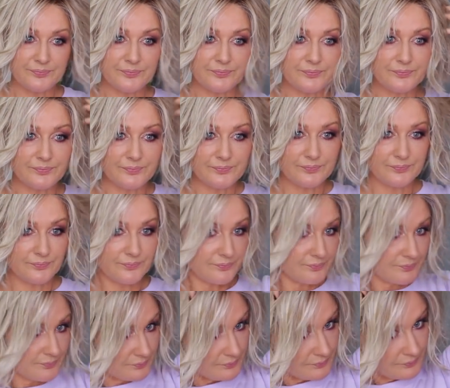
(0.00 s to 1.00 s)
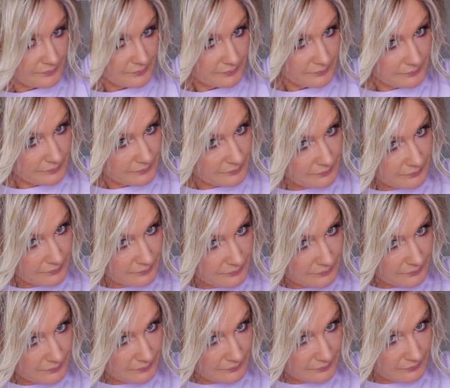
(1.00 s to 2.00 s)

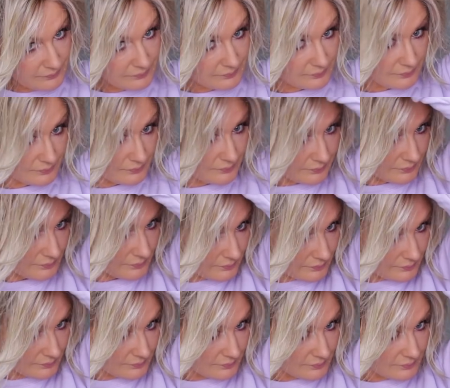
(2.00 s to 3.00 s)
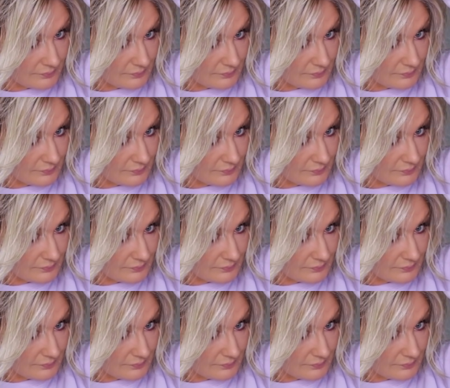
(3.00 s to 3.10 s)
No one is speaking in this clip.